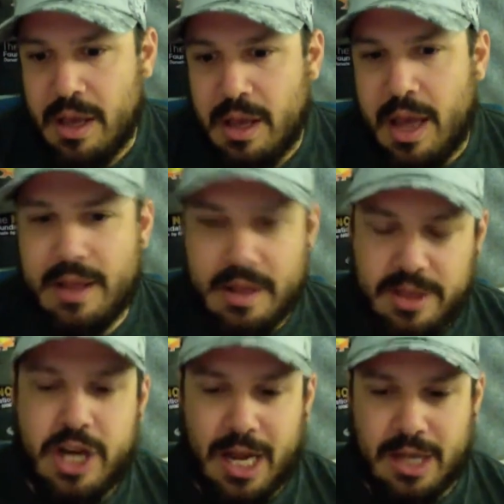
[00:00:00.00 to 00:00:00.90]
And then the
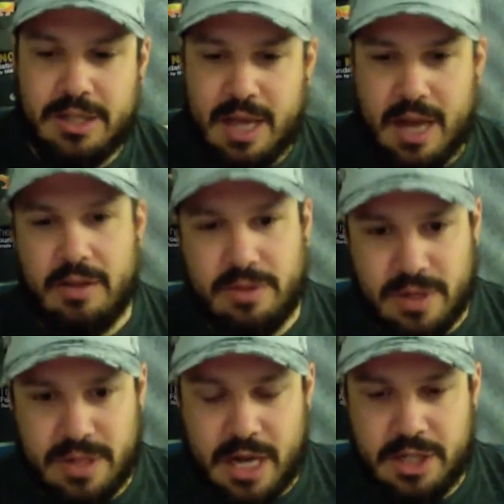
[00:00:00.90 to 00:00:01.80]
challenge is getting those
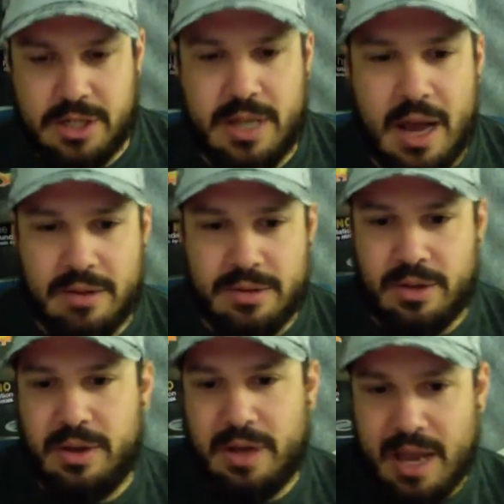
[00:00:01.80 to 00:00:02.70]
transactions out so
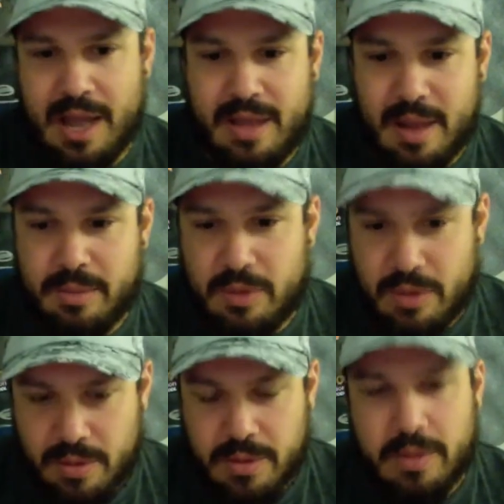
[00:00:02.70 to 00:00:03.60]
you can get them
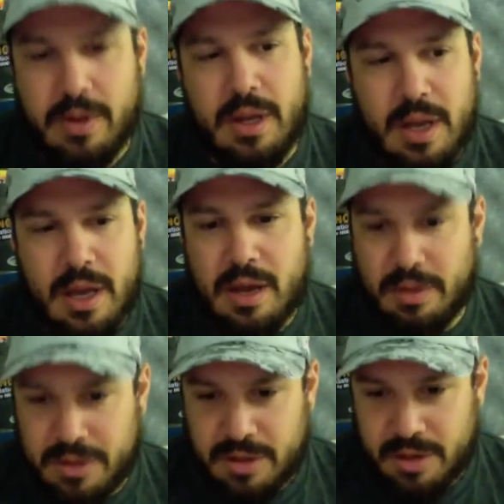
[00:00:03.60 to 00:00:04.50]
through
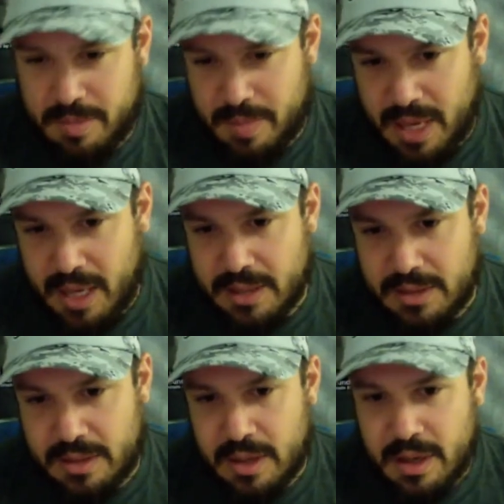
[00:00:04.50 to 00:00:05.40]
these other
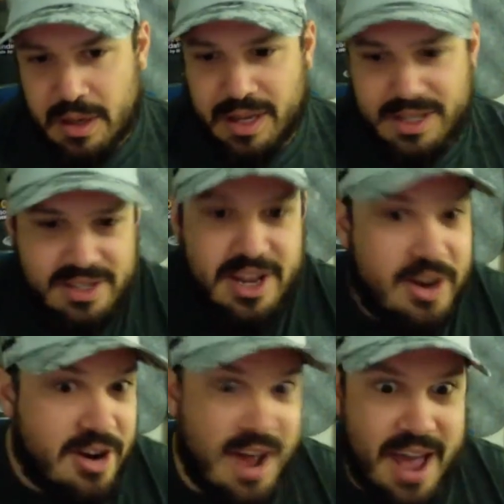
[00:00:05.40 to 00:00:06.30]
means like
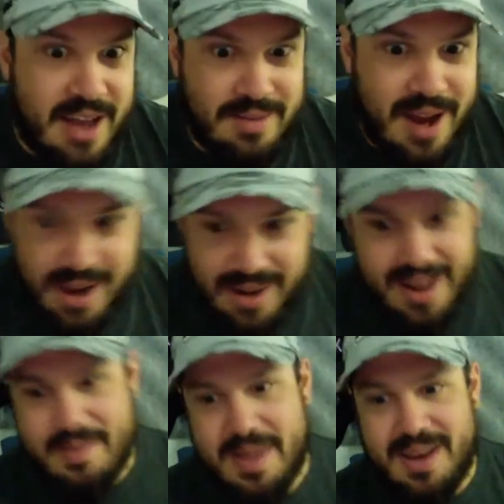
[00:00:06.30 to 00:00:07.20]
Sneakernet, right?
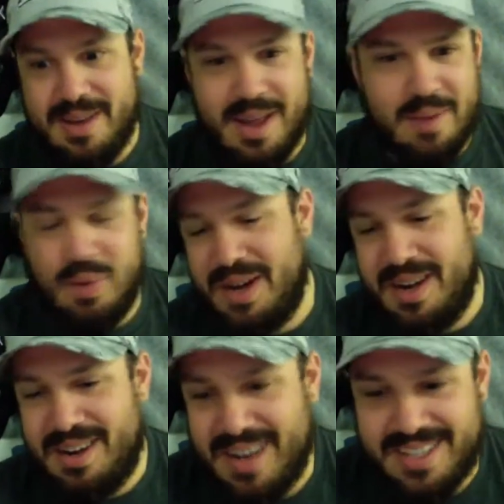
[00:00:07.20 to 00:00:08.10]
I mean, you can put in
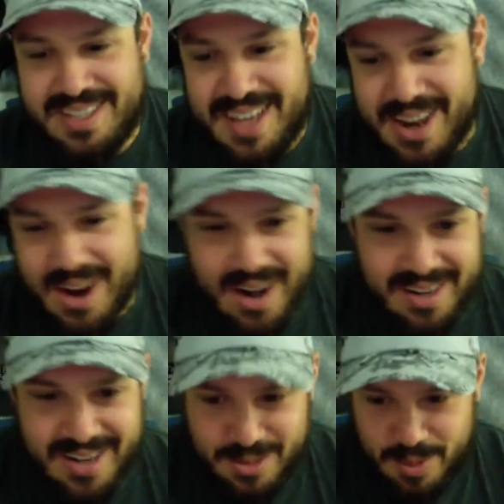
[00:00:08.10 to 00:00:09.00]
an SD
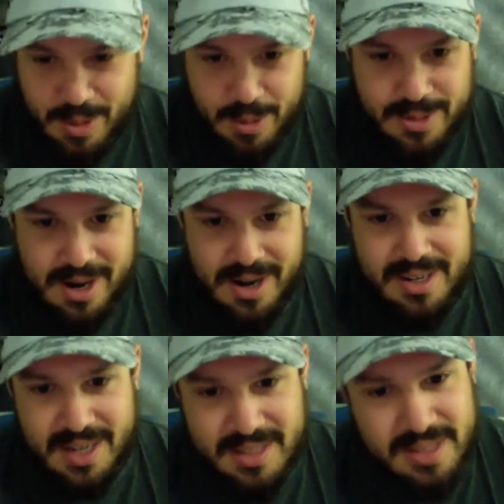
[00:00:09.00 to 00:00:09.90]
card. That's what Cold Card
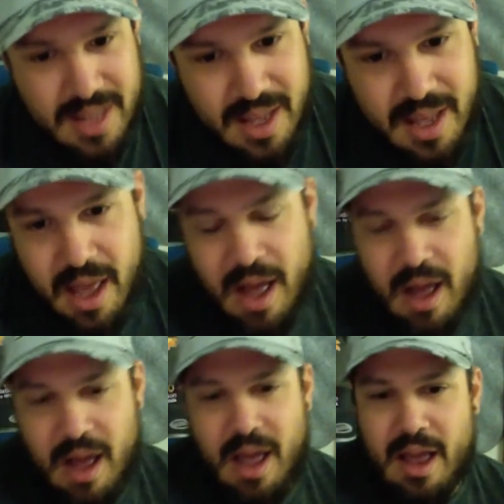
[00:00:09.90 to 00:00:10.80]
does.
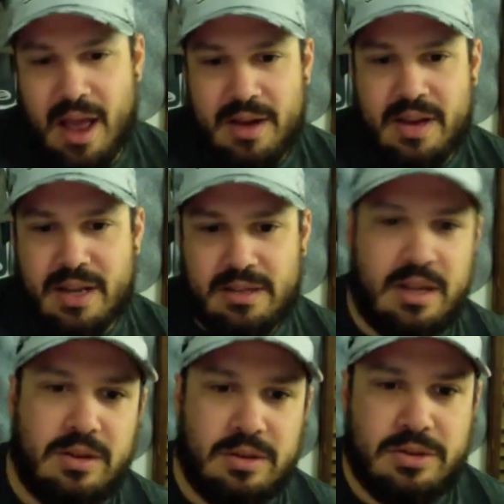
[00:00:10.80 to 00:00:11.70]
And you can
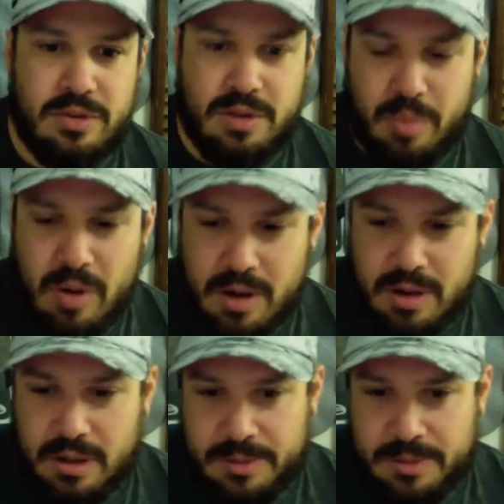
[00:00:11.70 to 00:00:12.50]
send those through the border.